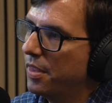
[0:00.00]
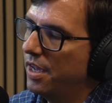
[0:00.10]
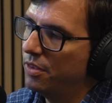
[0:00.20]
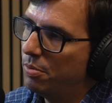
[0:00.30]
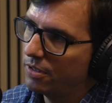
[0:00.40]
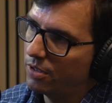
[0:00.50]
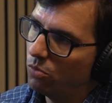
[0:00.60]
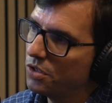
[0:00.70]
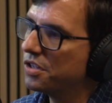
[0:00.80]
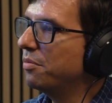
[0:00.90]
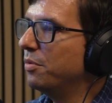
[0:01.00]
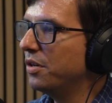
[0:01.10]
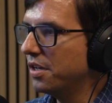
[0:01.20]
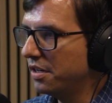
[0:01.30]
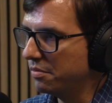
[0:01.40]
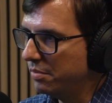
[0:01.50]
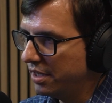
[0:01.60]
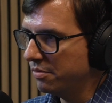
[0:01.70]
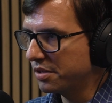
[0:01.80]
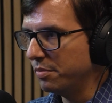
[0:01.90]
And the part that wasn't communicated to
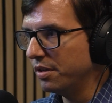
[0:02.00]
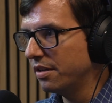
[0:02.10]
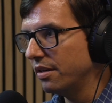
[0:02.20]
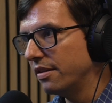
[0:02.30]
me that was communicated